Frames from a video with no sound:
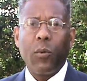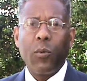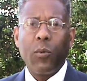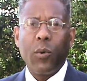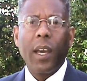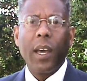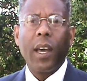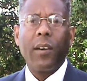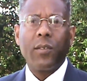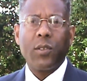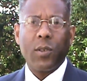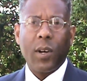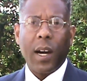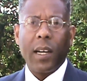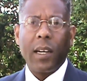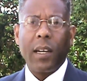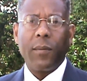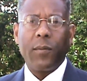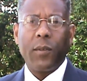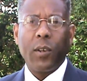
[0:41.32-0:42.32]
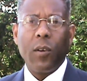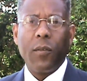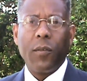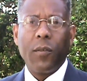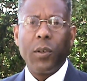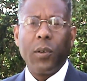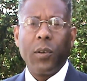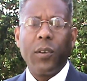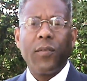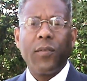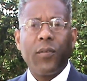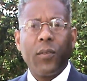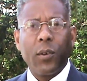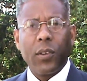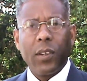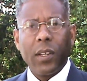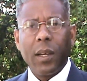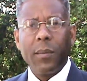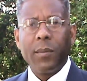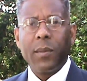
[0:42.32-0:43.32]
we have triumphed over you. And for
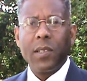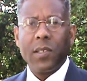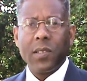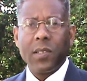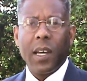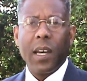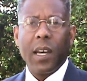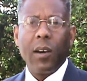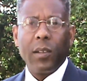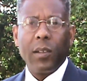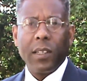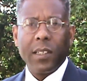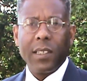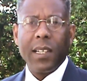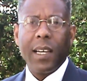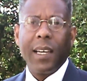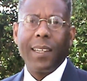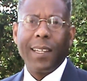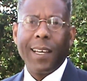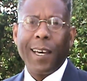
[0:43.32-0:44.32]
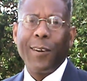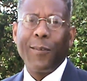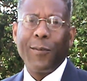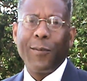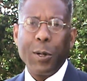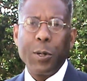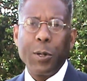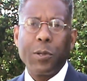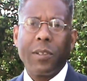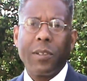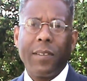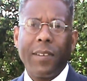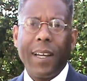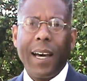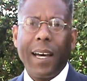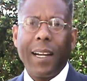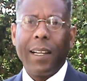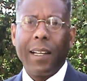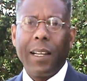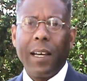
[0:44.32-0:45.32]
them to say on the 10th anniversary of
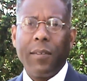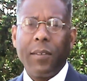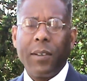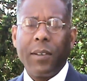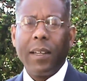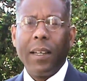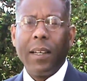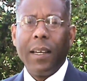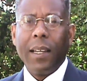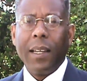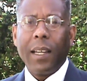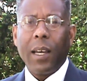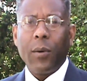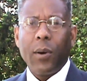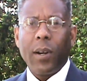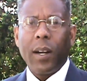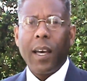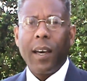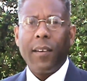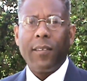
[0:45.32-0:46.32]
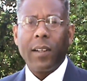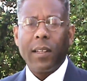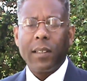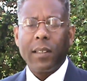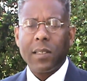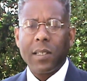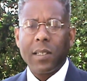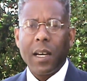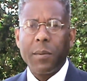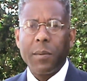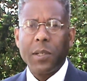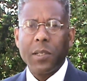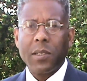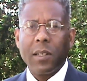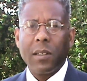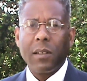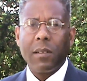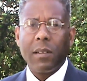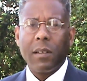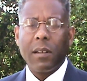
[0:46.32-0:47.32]
9/11, they want to have an Islamic
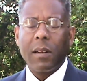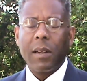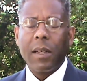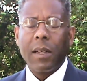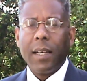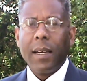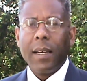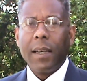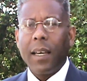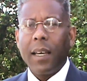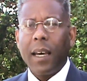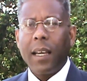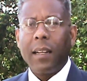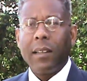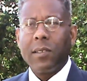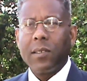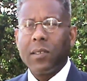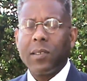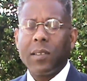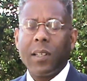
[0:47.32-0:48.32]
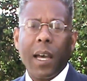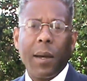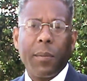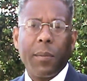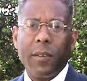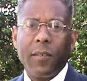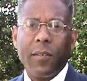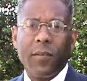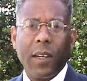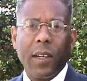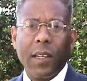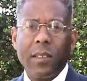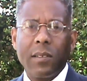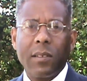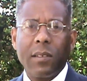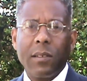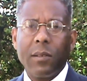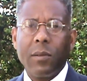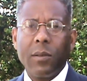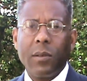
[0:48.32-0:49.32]
center there, that is a slap in the face
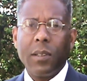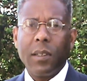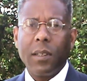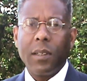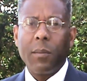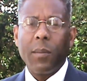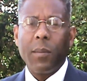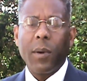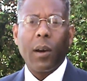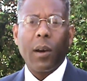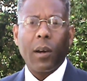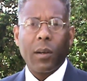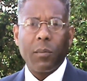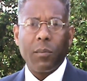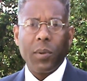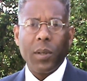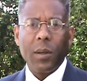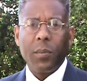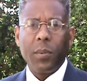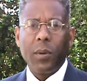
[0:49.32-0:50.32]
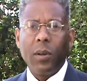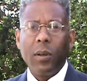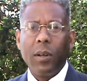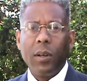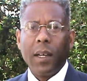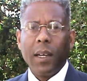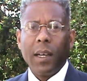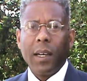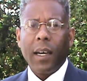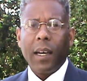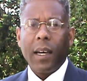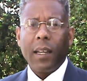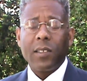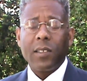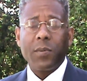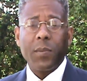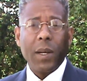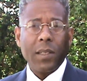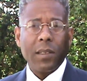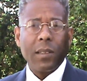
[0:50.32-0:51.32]
to the American people, and
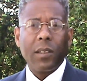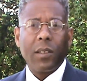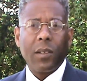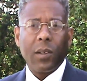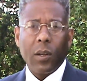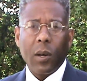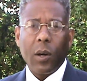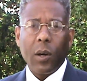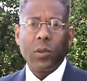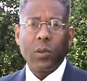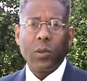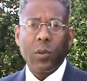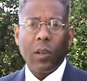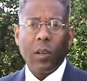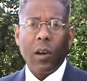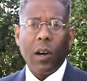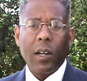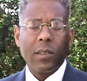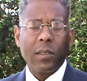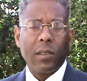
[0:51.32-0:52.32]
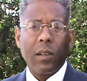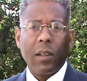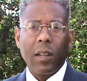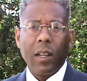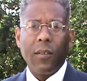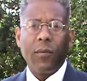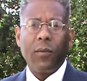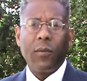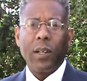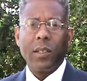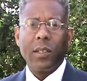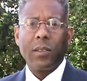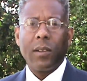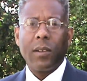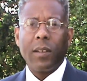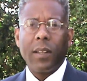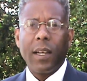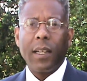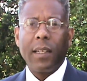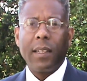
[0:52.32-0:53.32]
especially to those who lost their loved ones
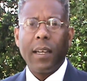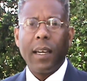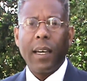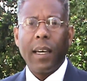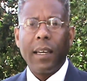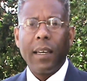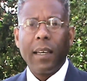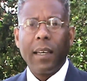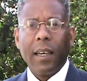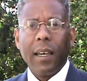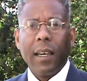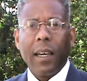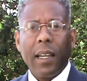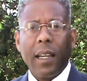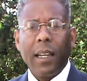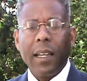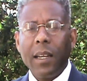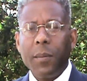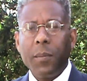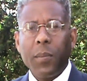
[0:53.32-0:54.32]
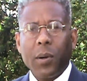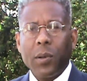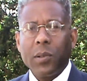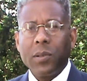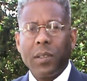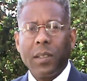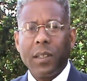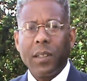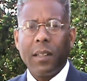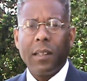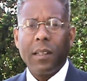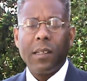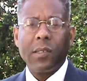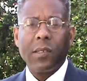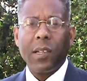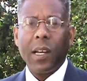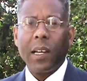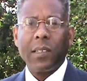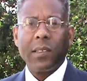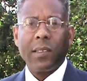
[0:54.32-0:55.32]
on that day. And any person that does
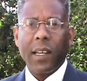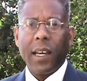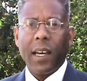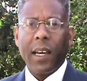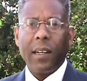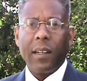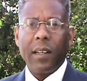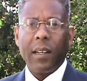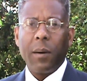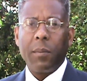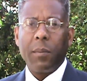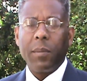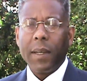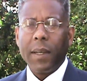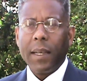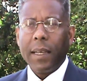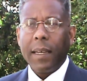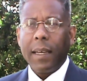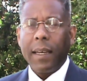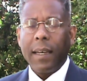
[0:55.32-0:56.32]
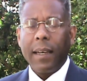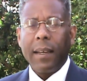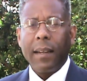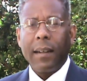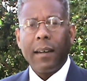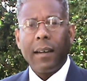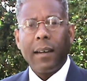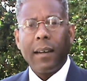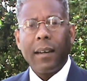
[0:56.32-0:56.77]
not stand up and